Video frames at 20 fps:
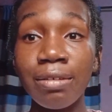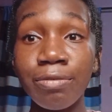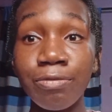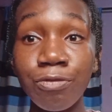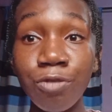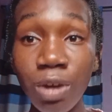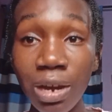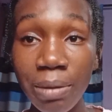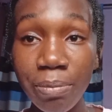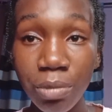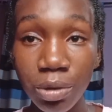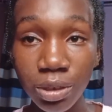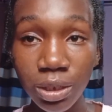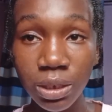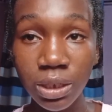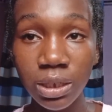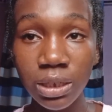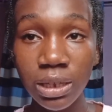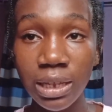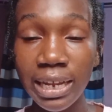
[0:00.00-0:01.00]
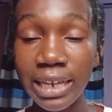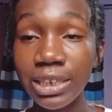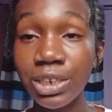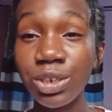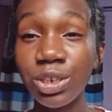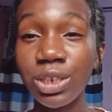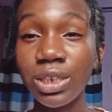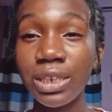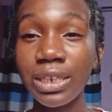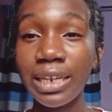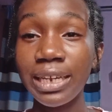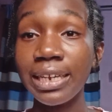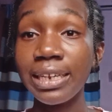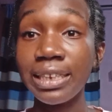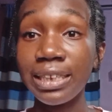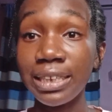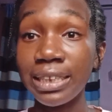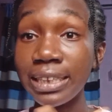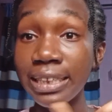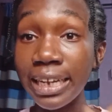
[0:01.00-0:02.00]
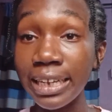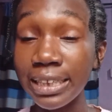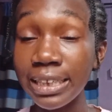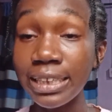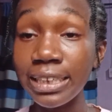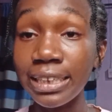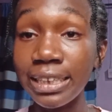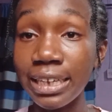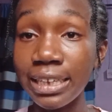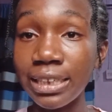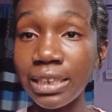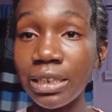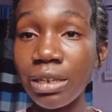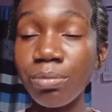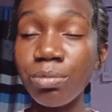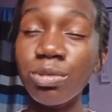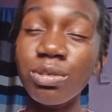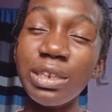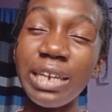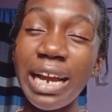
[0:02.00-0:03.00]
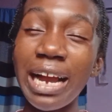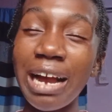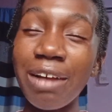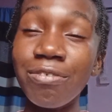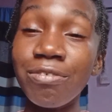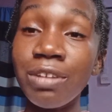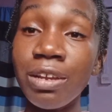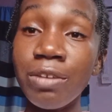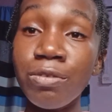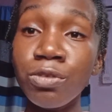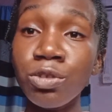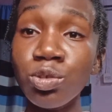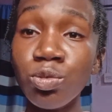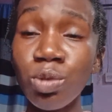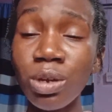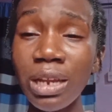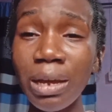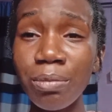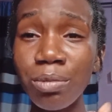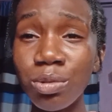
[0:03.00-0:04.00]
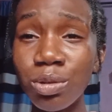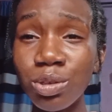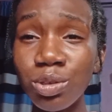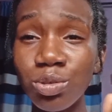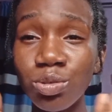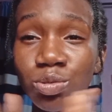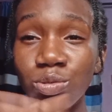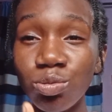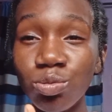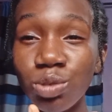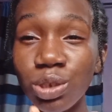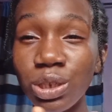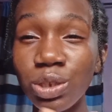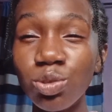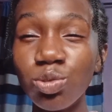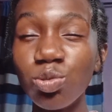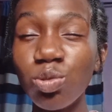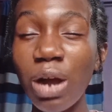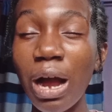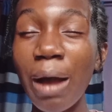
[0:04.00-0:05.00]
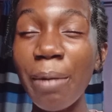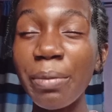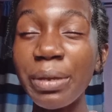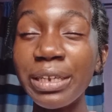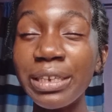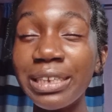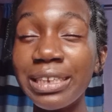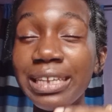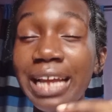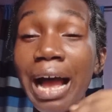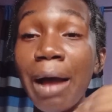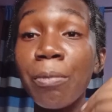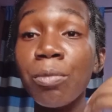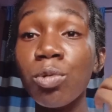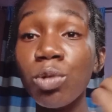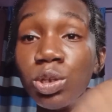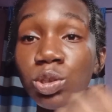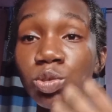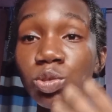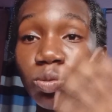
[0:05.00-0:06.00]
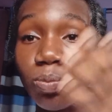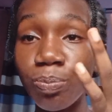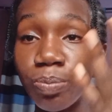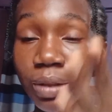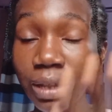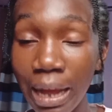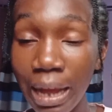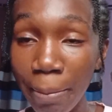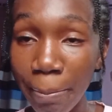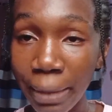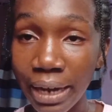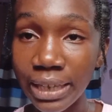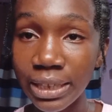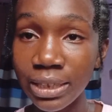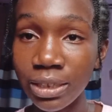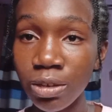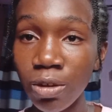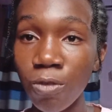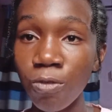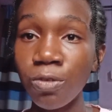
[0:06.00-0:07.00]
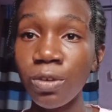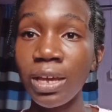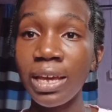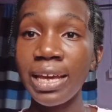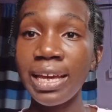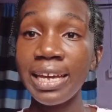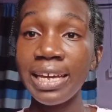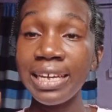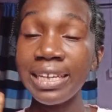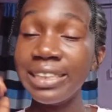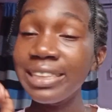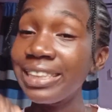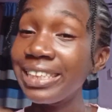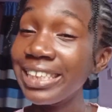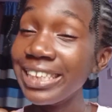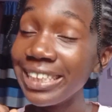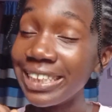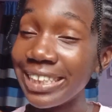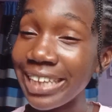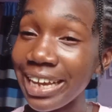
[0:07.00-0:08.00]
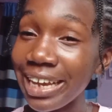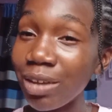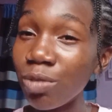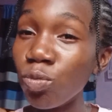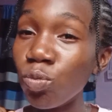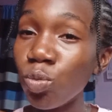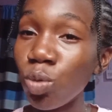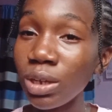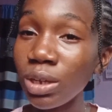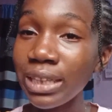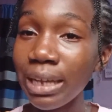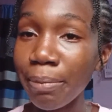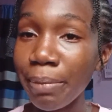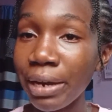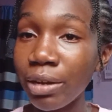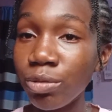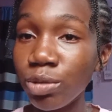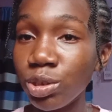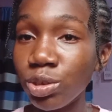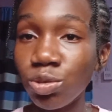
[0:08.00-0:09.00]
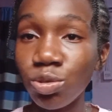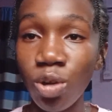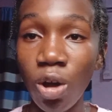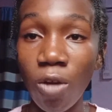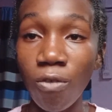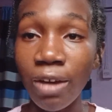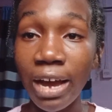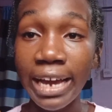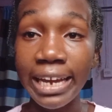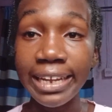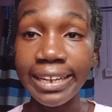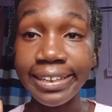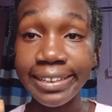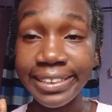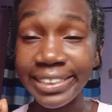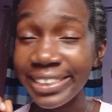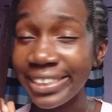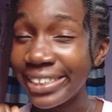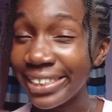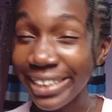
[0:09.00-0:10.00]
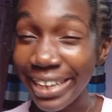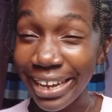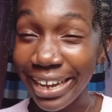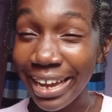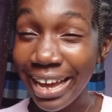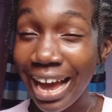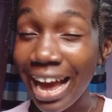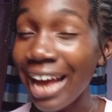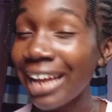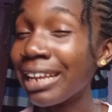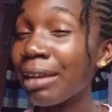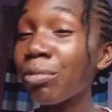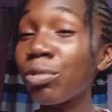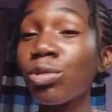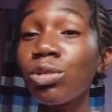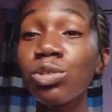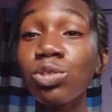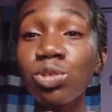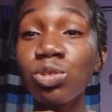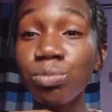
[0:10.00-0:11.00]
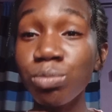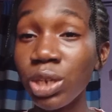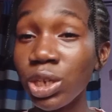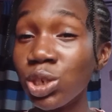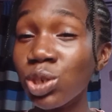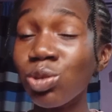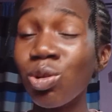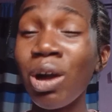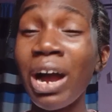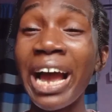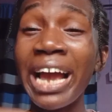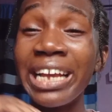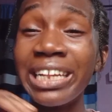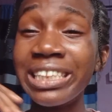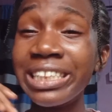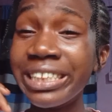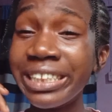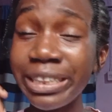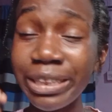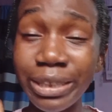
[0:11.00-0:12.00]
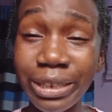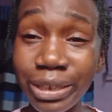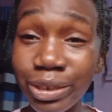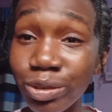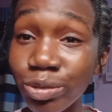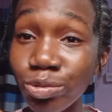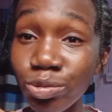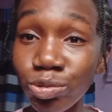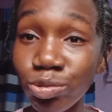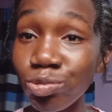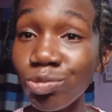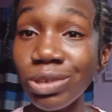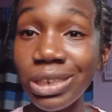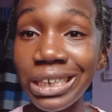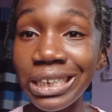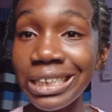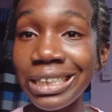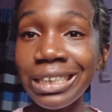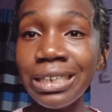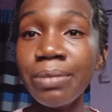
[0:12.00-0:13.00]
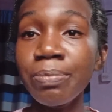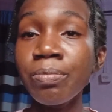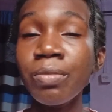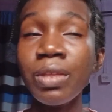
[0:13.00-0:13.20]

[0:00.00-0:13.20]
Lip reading: For a month, let's just say it's 30 days in a month I have left. So what I'm going to do is I'm going to plan myself this day. What am I going to cover in this day? And I'm going to make sure I stick to it.